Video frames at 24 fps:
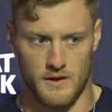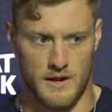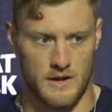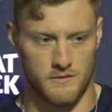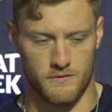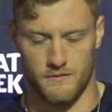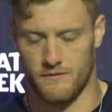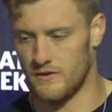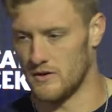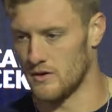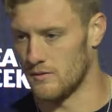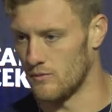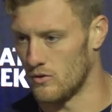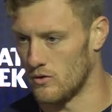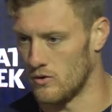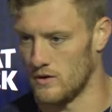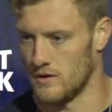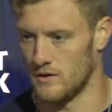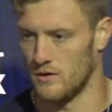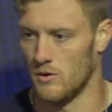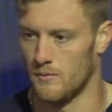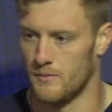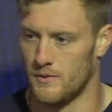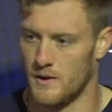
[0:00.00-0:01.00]
down the field more,
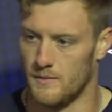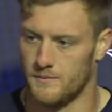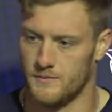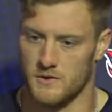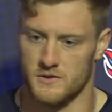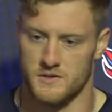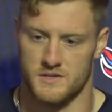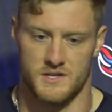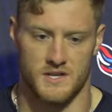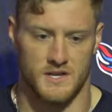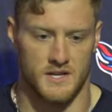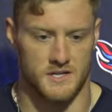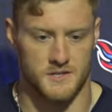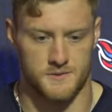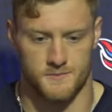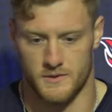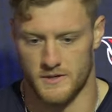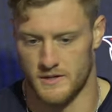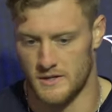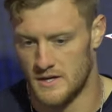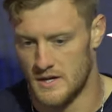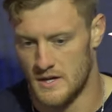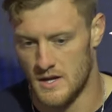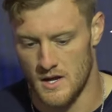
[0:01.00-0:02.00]
to open up those things.
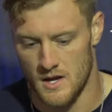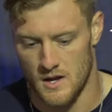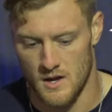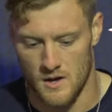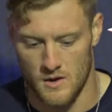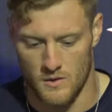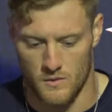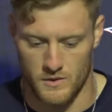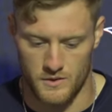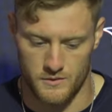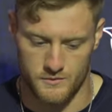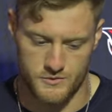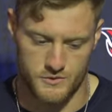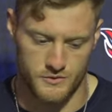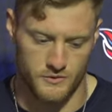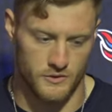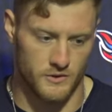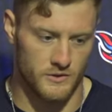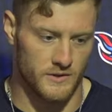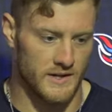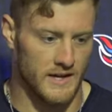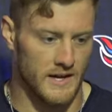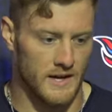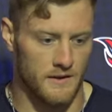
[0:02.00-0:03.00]
But when you truly
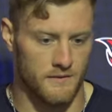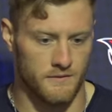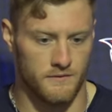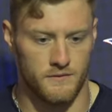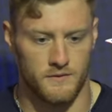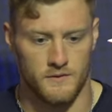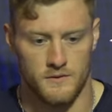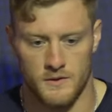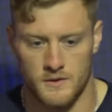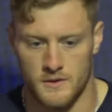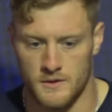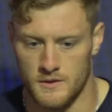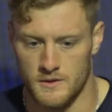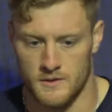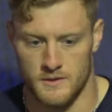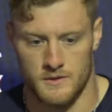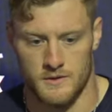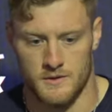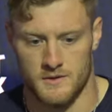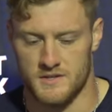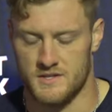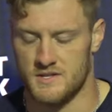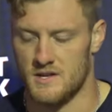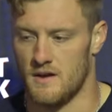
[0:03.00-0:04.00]
only have
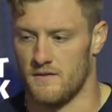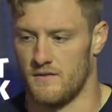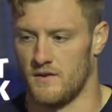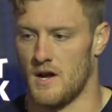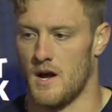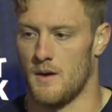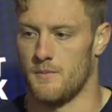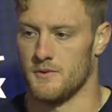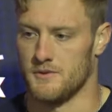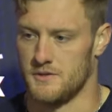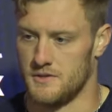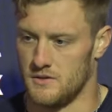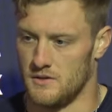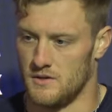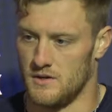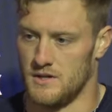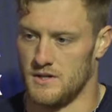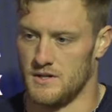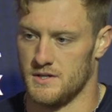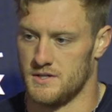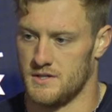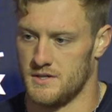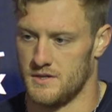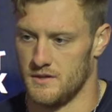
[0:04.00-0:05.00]
seven
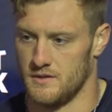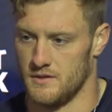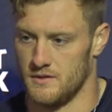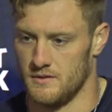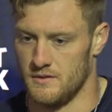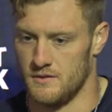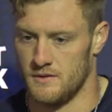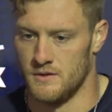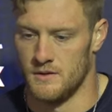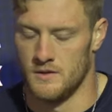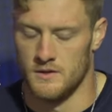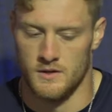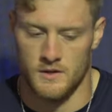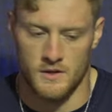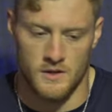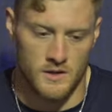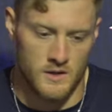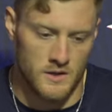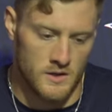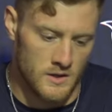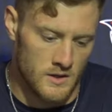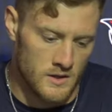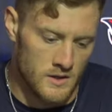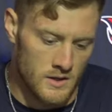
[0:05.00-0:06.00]
opportunities to
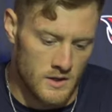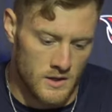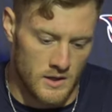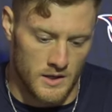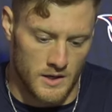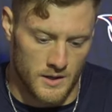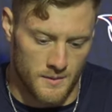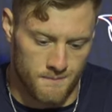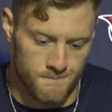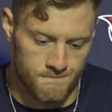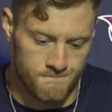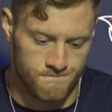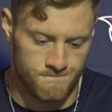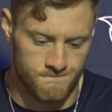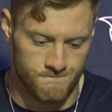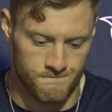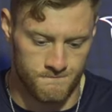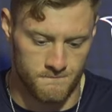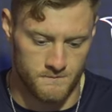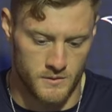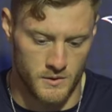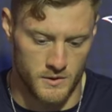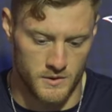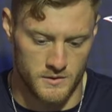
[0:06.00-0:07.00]
um,
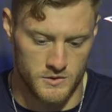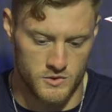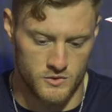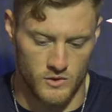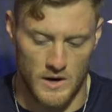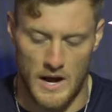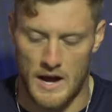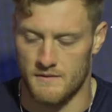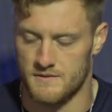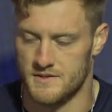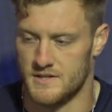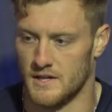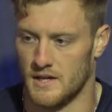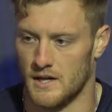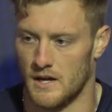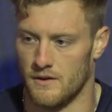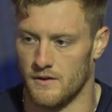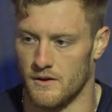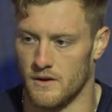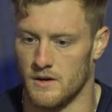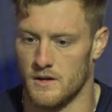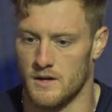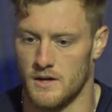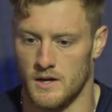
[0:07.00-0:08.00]
put drives
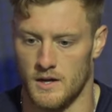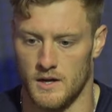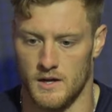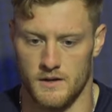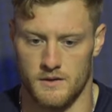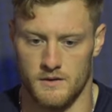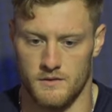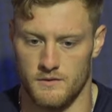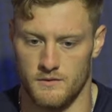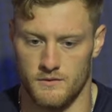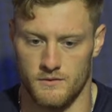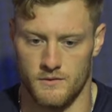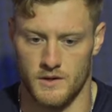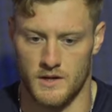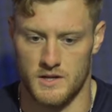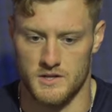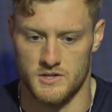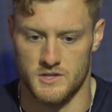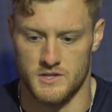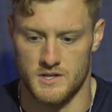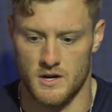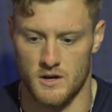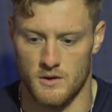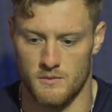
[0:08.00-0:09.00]
together, uh, you realize
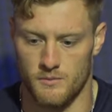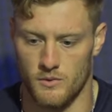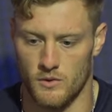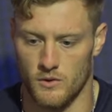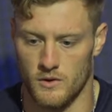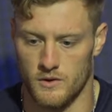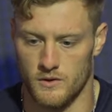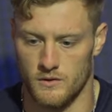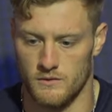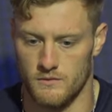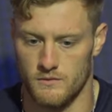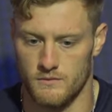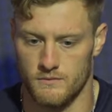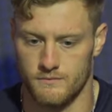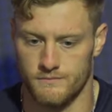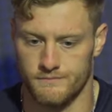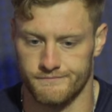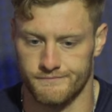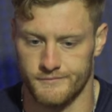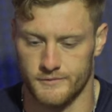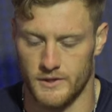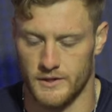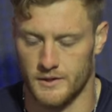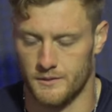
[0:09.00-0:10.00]
just how important,
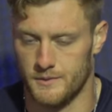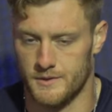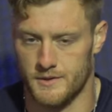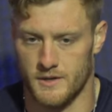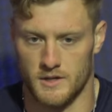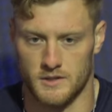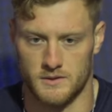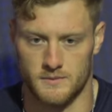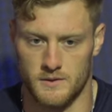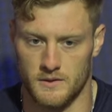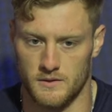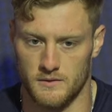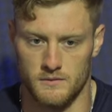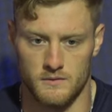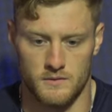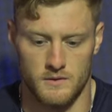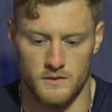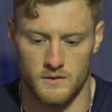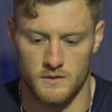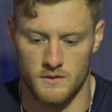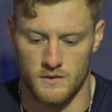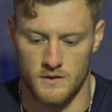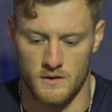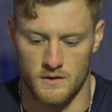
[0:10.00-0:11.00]
like we talked about,
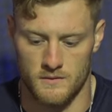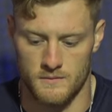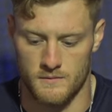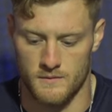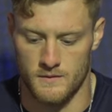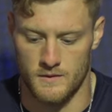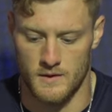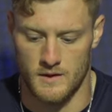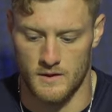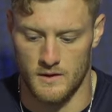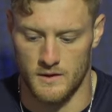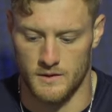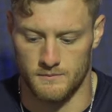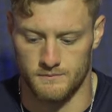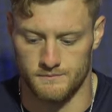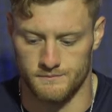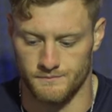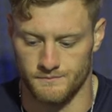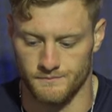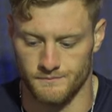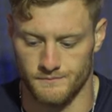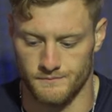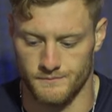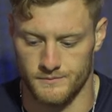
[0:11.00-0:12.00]
um,
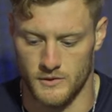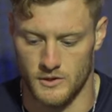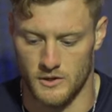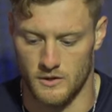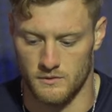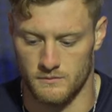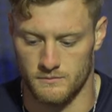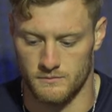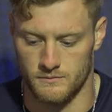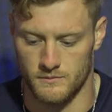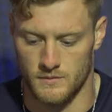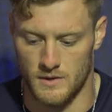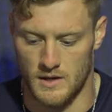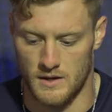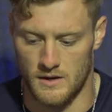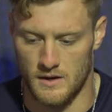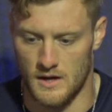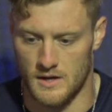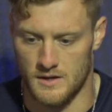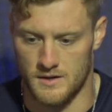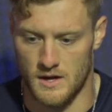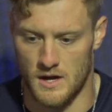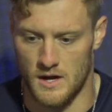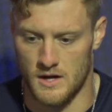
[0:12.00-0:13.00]
you know. Ad,
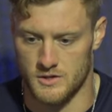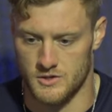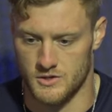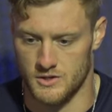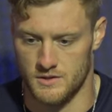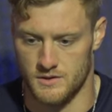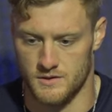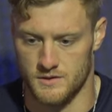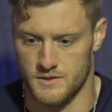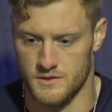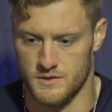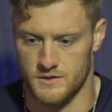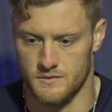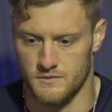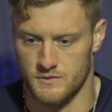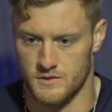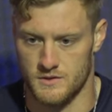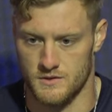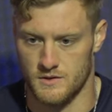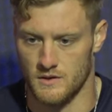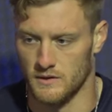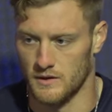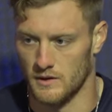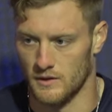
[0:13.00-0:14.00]
ad nausea is
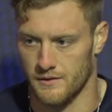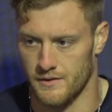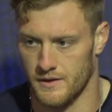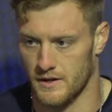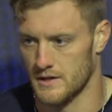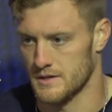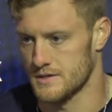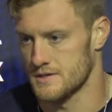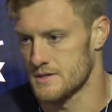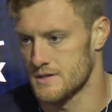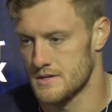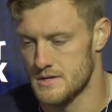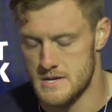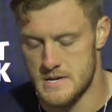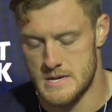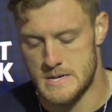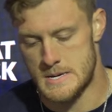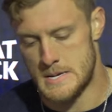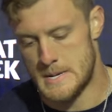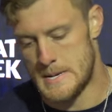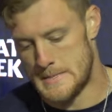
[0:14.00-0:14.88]
just the little things. You're